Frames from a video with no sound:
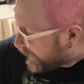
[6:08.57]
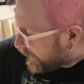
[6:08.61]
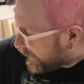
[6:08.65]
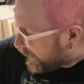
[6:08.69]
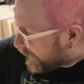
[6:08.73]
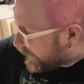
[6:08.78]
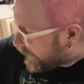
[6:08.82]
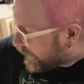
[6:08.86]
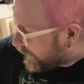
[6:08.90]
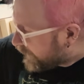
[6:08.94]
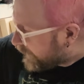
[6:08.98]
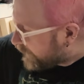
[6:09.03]

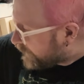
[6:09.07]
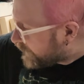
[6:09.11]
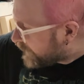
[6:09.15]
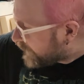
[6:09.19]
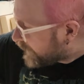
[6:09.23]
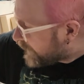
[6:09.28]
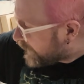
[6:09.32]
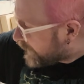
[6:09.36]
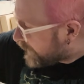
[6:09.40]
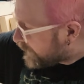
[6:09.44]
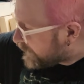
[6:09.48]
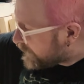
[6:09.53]
I've
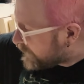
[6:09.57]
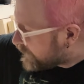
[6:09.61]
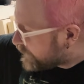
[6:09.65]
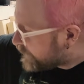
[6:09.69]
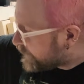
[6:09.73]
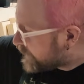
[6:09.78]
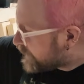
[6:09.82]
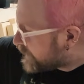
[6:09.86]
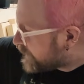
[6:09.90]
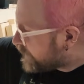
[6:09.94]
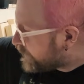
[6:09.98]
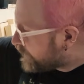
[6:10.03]
cut
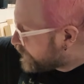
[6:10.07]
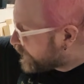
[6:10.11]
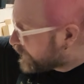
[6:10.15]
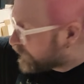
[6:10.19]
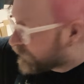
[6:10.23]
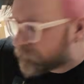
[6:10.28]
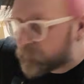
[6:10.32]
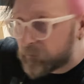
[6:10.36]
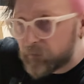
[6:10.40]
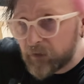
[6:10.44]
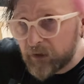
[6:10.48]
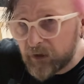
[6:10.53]
specific
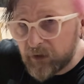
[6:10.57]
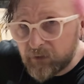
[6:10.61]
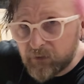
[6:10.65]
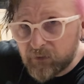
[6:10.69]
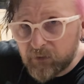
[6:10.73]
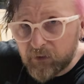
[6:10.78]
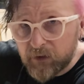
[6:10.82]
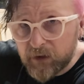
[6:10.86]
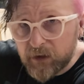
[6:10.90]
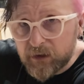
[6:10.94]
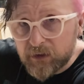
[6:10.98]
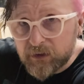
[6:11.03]
feet
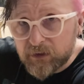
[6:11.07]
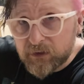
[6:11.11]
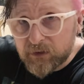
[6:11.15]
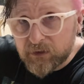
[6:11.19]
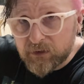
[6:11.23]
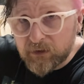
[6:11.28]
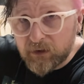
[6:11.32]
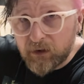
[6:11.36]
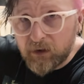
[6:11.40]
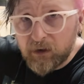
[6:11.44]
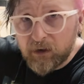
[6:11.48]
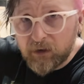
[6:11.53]
for each
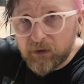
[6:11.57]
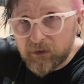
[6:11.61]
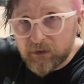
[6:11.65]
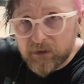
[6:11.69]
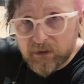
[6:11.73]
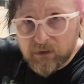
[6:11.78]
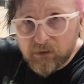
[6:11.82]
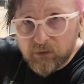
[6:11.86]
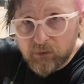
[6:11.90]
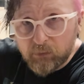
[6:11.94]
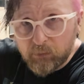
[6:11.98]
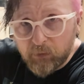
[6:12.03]
side of
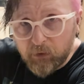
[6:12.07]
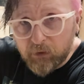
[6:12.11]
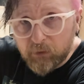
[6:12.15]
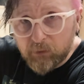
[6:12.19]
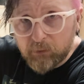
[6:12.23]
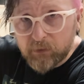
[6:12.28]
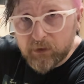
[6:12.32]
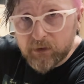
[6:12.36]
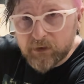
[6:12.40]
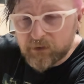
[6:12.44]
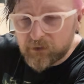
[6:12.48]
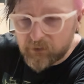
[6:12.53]
these little bottom
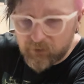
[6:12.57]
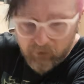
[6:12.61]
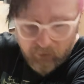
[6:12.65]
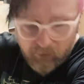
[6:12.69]
bits to